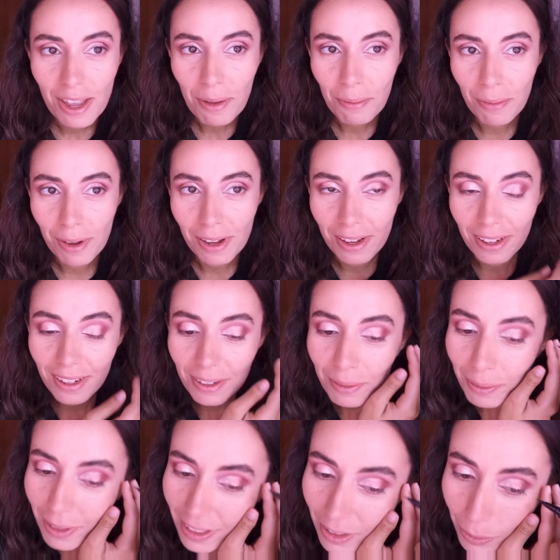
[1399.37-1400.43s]
But
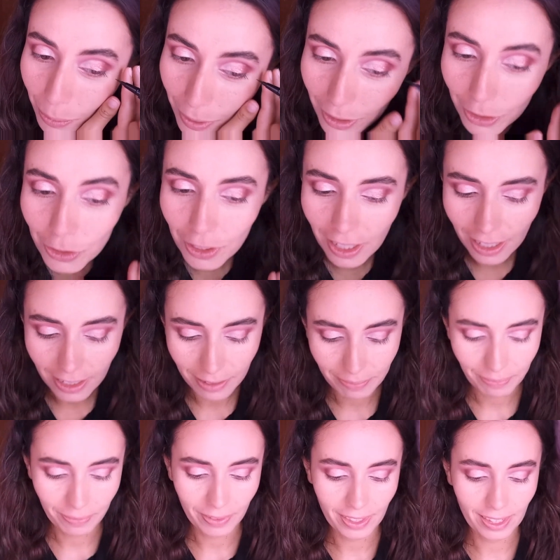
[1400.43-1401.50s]
we'll try.
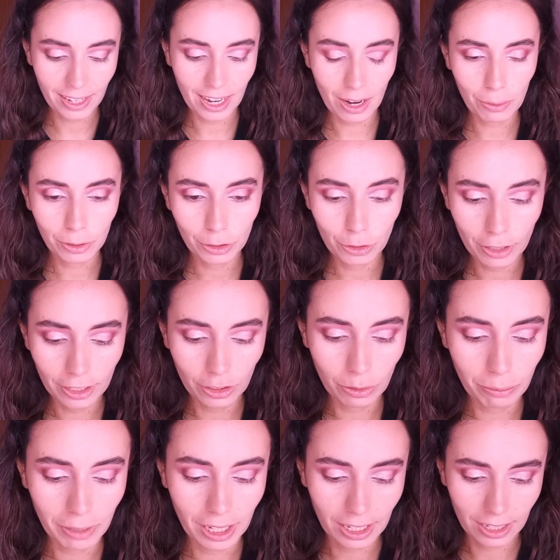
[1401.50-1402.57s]
I will try to
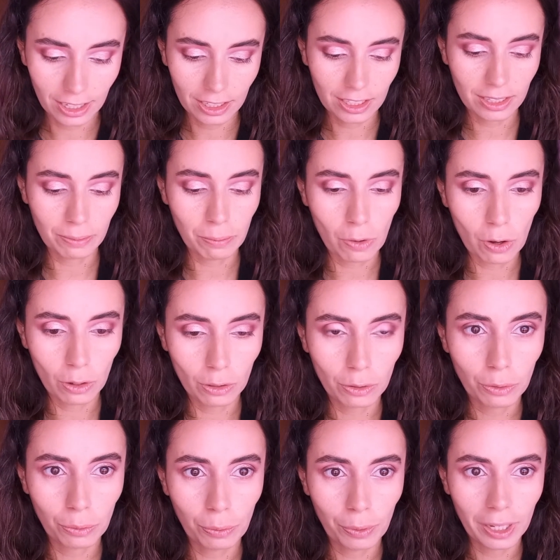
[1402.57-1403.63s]
make a small
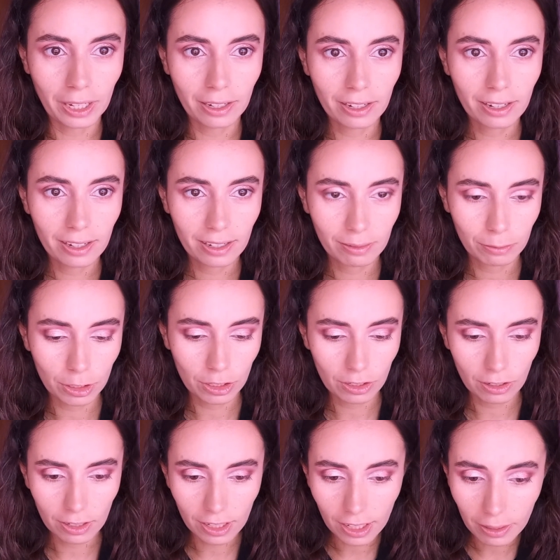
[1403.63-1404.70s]
wing. I'm just
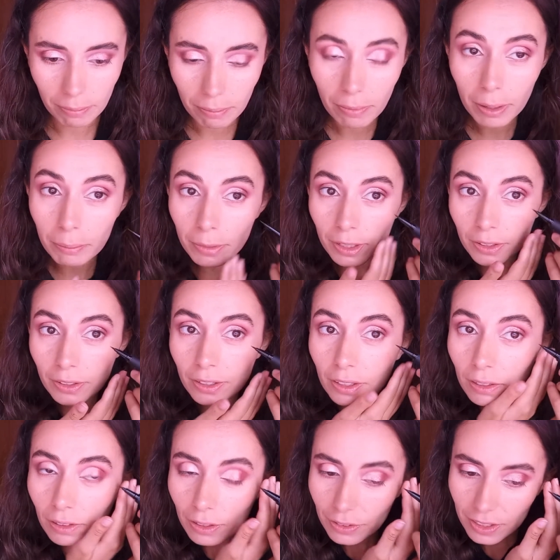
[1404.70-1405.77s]
gonna get my mirror
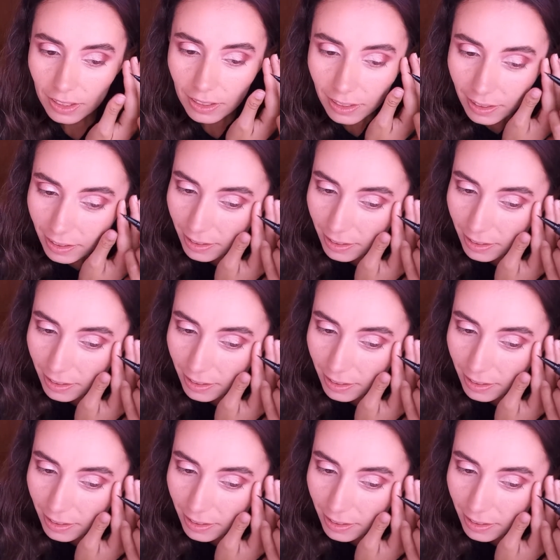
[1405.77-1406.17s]
closer.